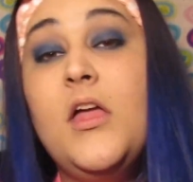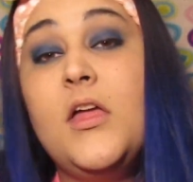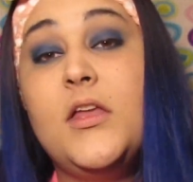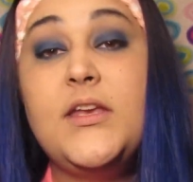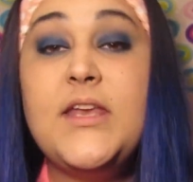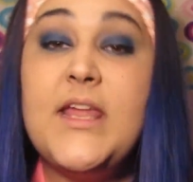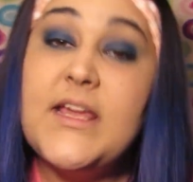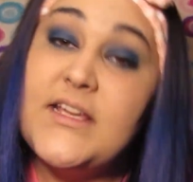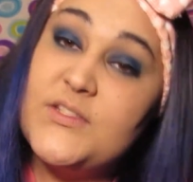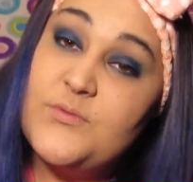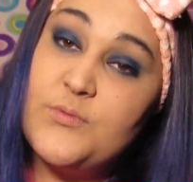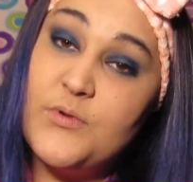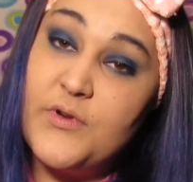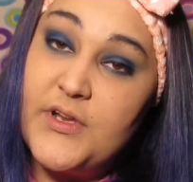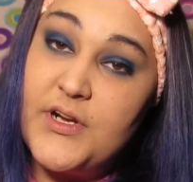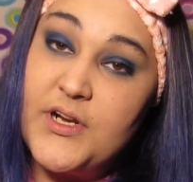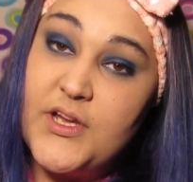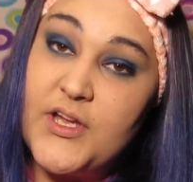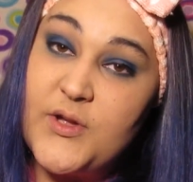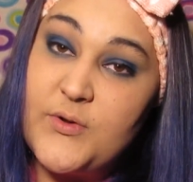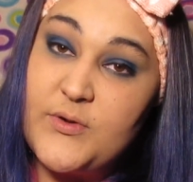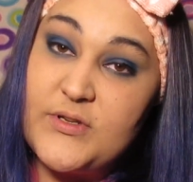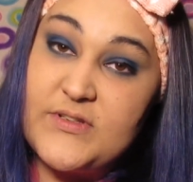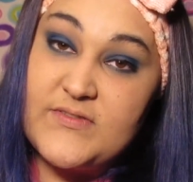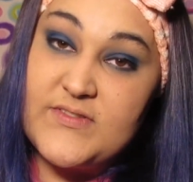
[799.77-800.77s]
Next, we're going to
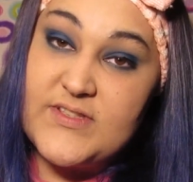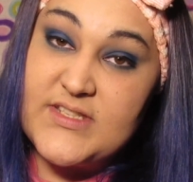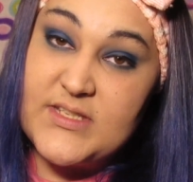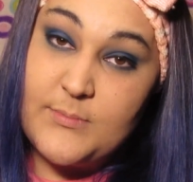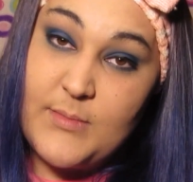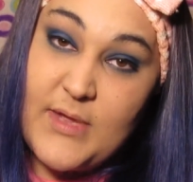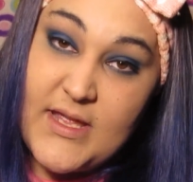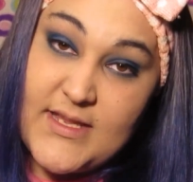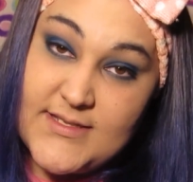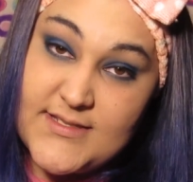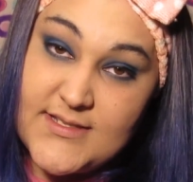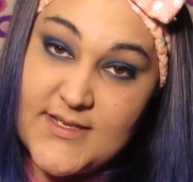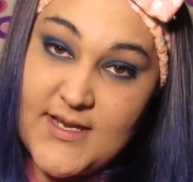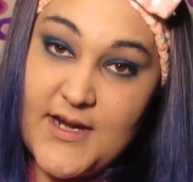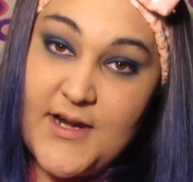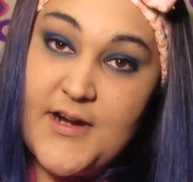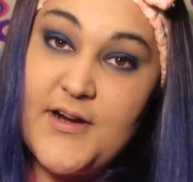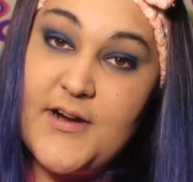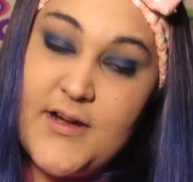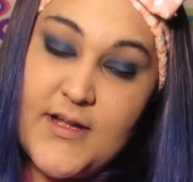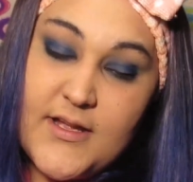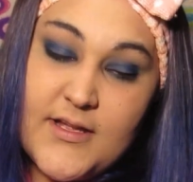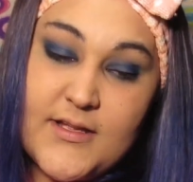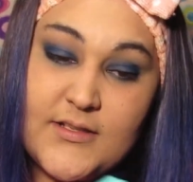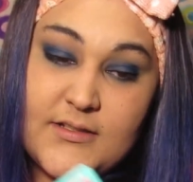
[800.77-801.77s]
go in with some
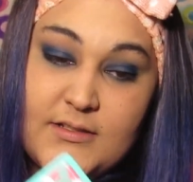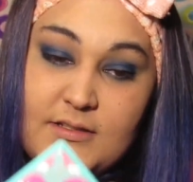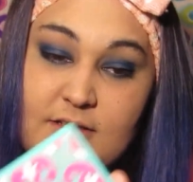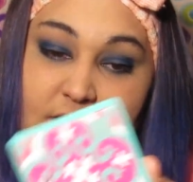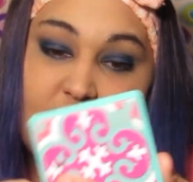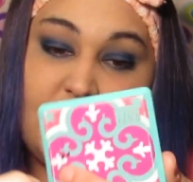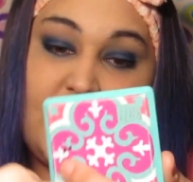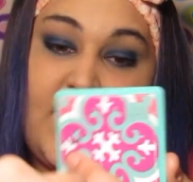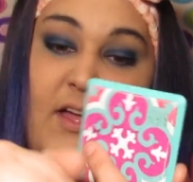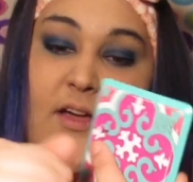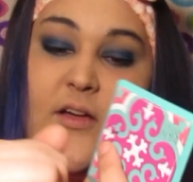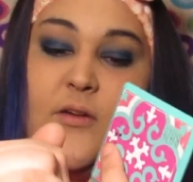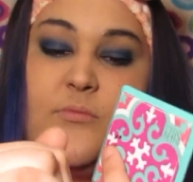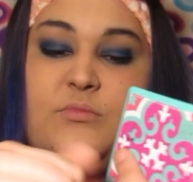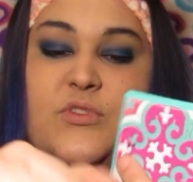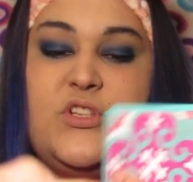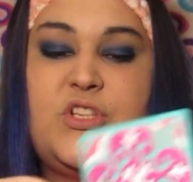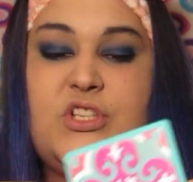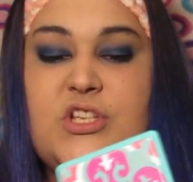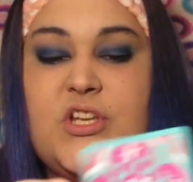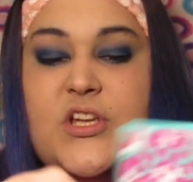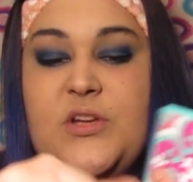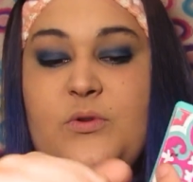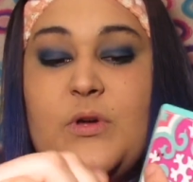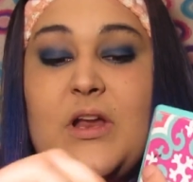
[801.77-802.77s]
mascara. Now, I'm going to
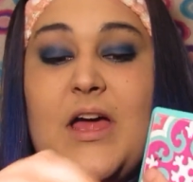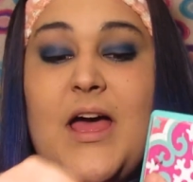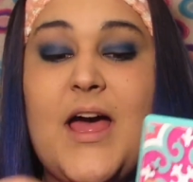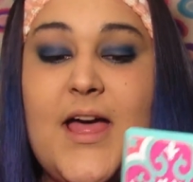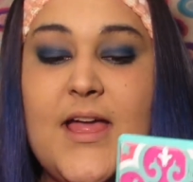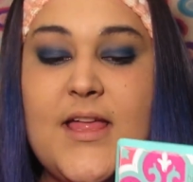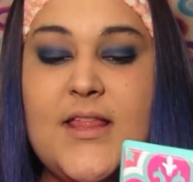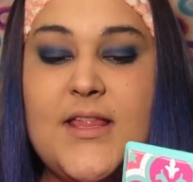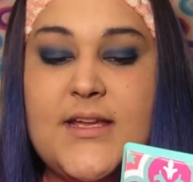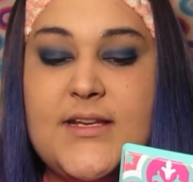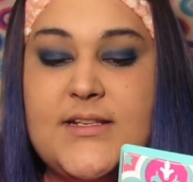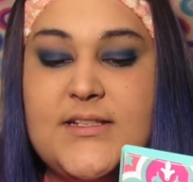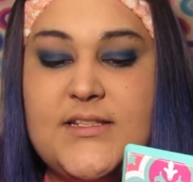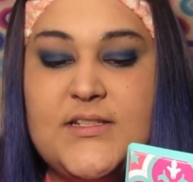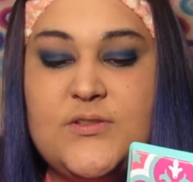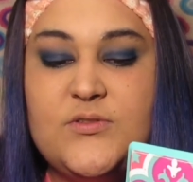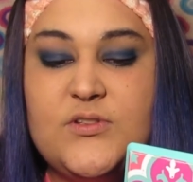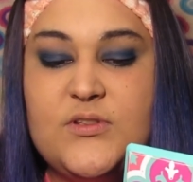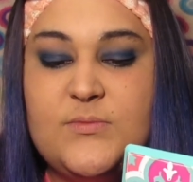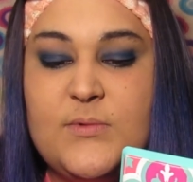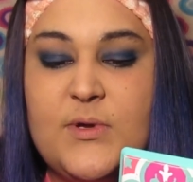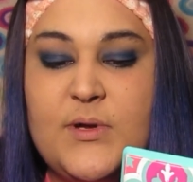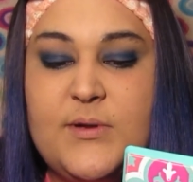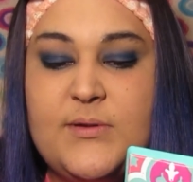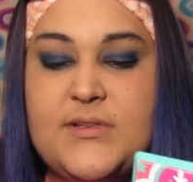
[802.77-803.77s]
show you what I like to do
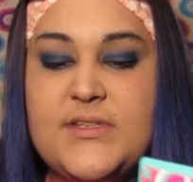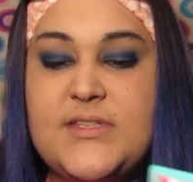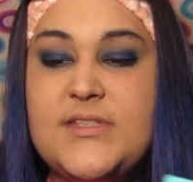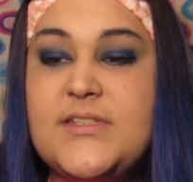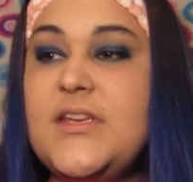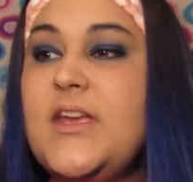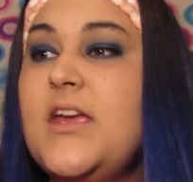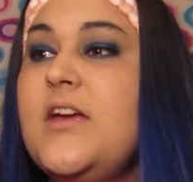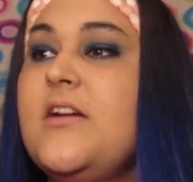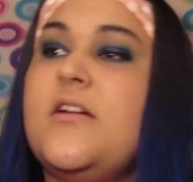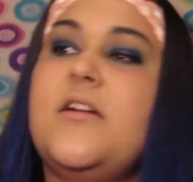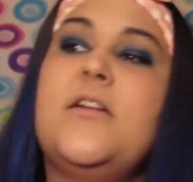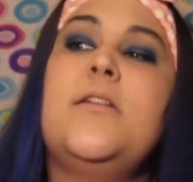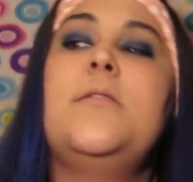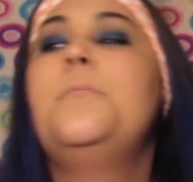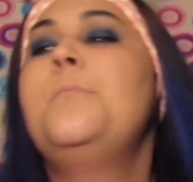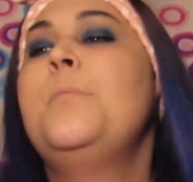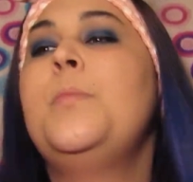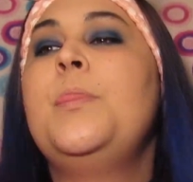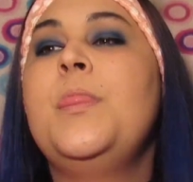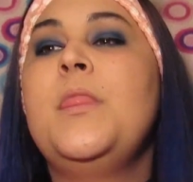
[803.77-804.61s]
with my mascara.